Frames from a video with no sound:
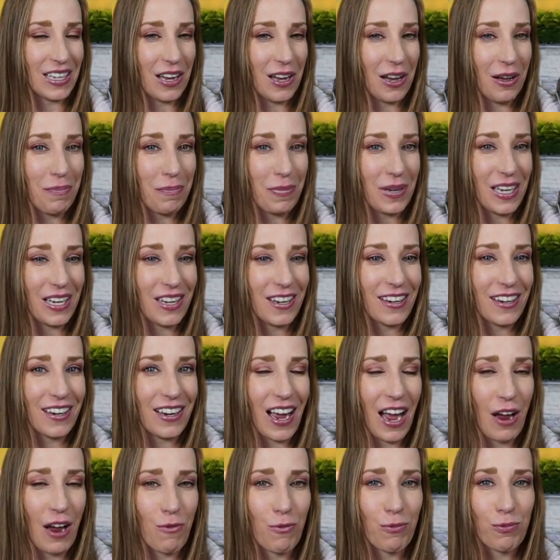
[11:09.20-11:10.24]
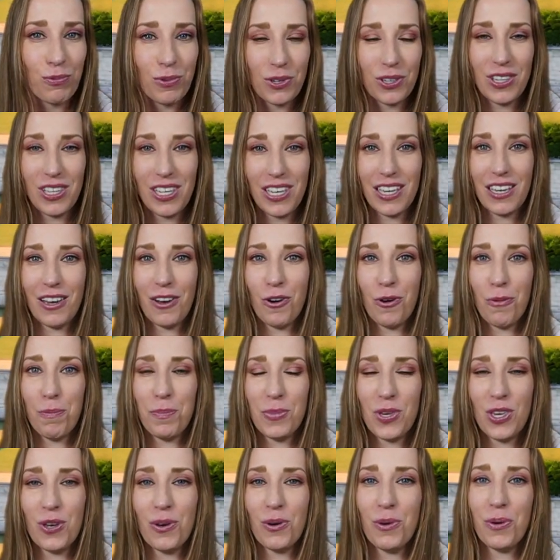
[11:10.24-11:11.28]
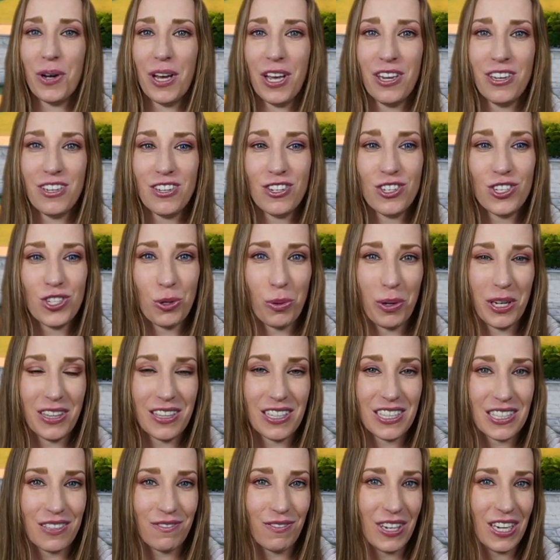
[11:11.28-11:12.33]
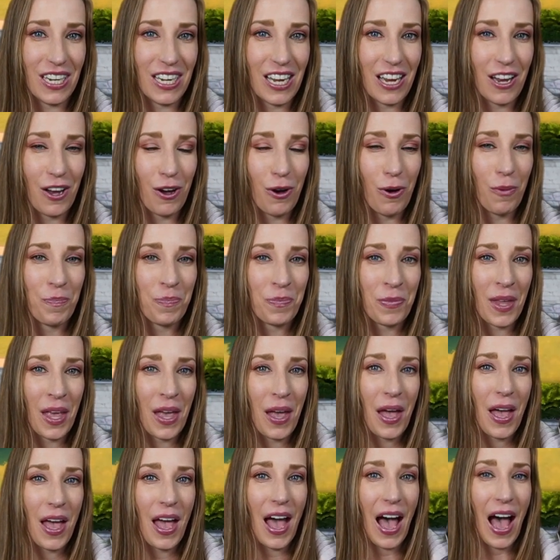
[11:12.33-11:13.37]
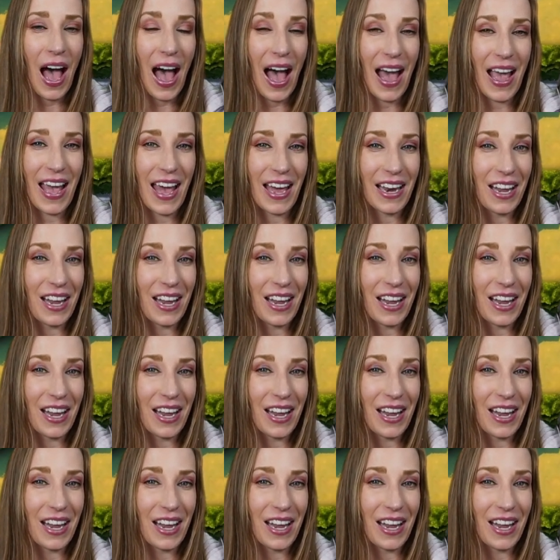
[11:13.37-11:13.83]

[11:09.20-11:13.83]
up here. I really hope you enjoyed this video. I had a